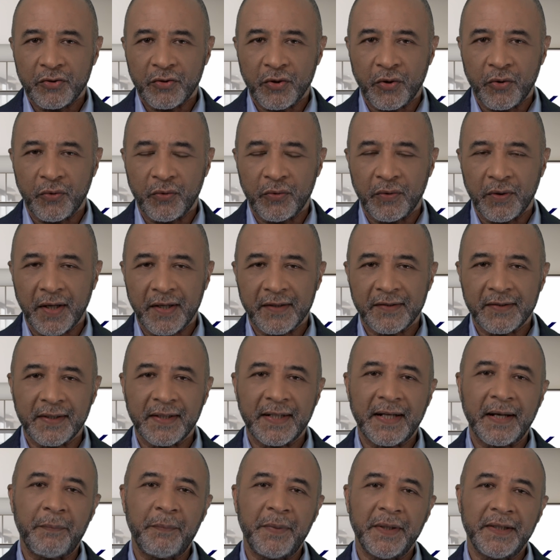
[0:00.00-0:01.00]
so
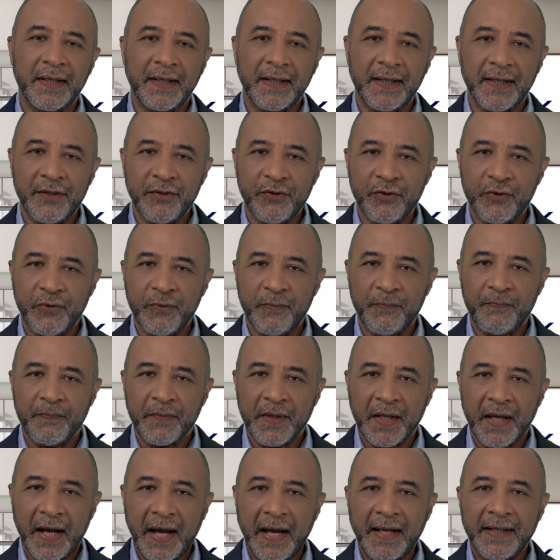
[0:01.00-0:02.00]
as a
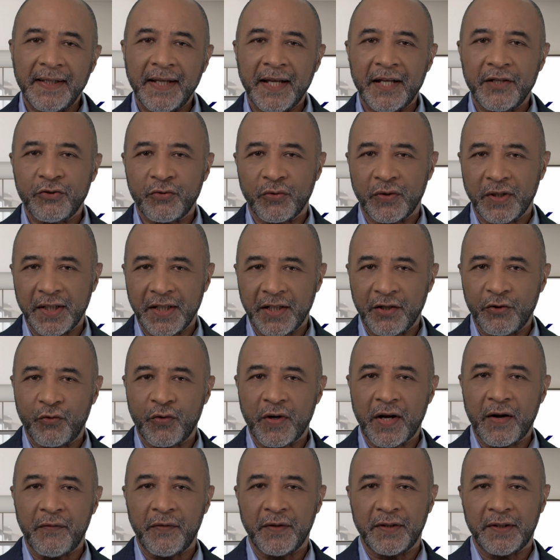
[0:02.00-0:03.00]
Capitaleño, I naturally
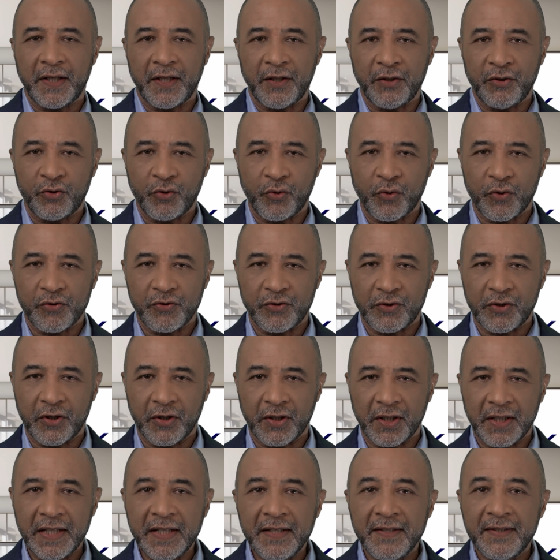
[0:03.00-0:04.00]
gravitate
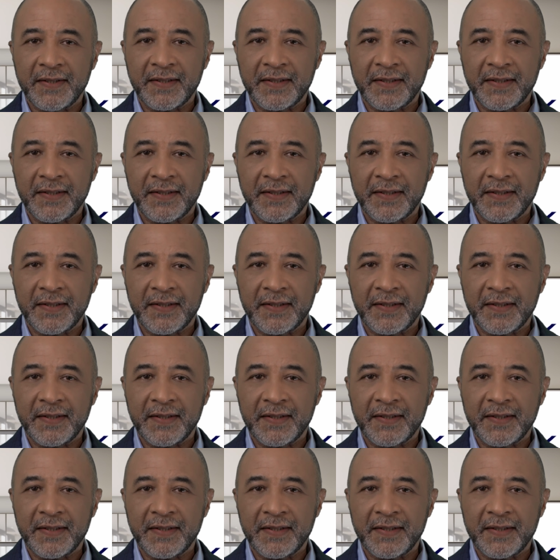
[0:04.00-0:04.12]
towards the